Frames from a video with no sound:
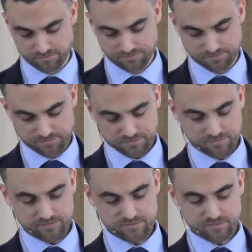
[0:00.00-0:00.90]

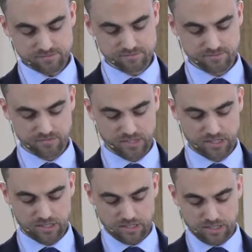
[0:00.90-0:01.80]

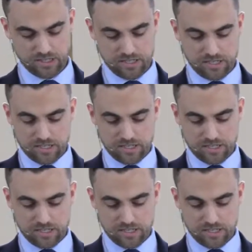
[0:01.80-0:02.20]
(silence)